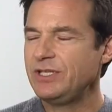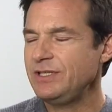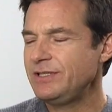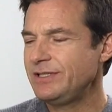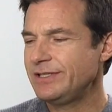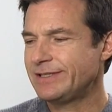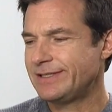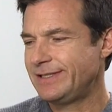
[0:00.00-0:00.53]

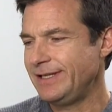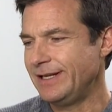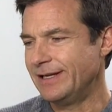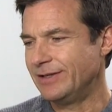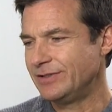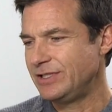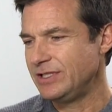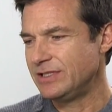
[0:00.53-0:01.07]
She's just, you
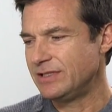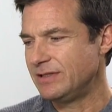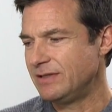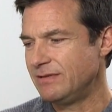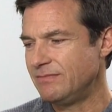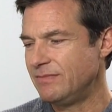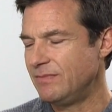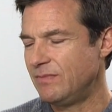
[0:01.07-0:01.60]
know, she's
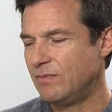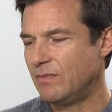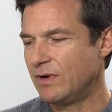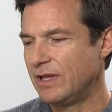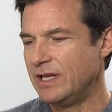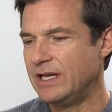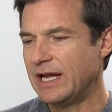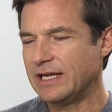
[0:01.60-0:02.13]
the,
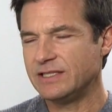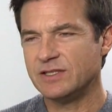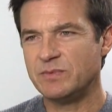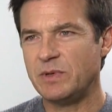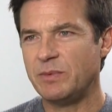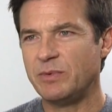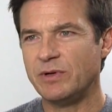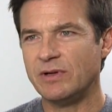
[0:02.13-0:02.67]
one of the
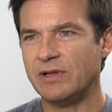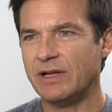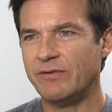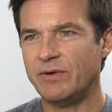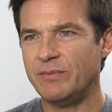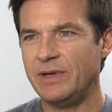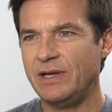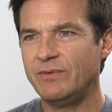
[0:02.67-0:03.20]
nicest people you'll
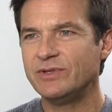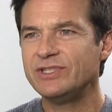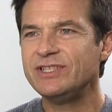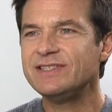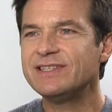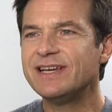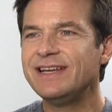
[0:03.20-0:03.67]
ever meet. Well, she's